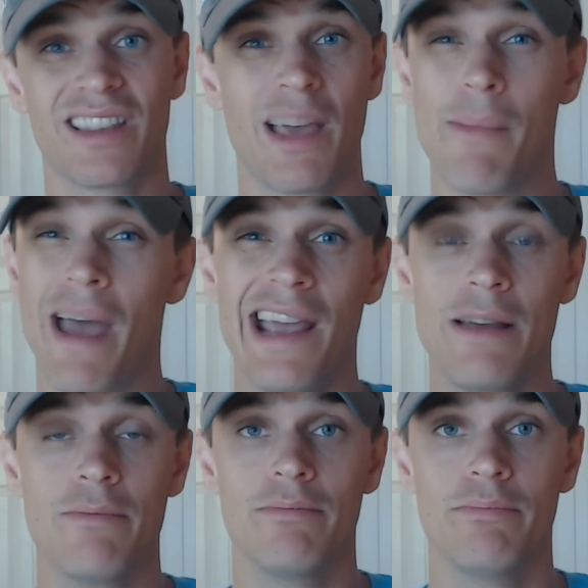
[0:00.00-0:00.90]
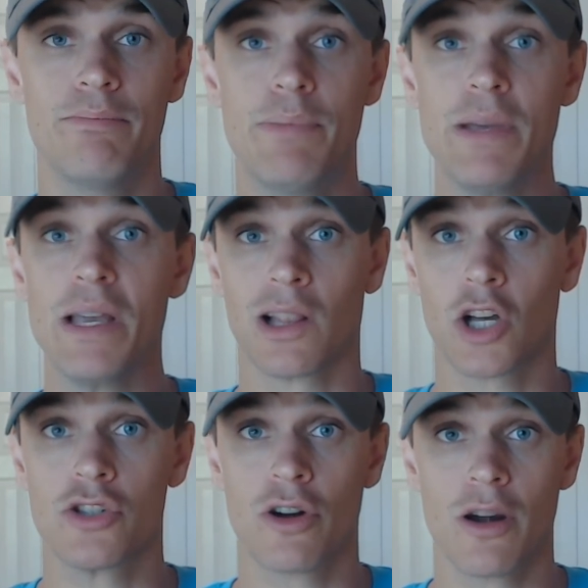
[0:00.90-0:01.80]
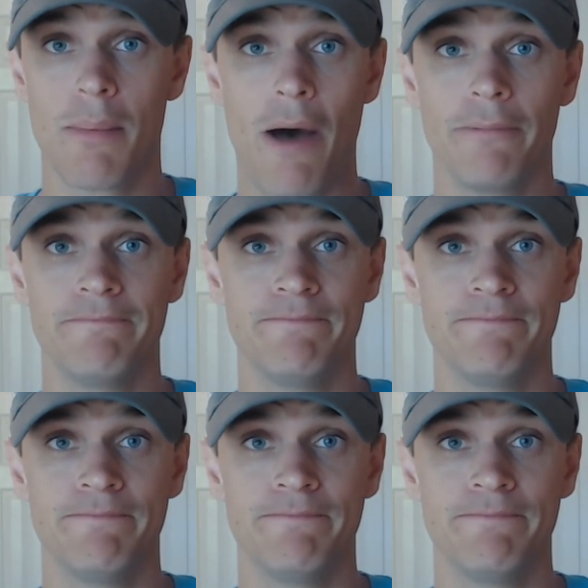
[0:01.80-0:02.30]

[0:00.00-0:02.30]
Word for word: that they may be a little concerned about.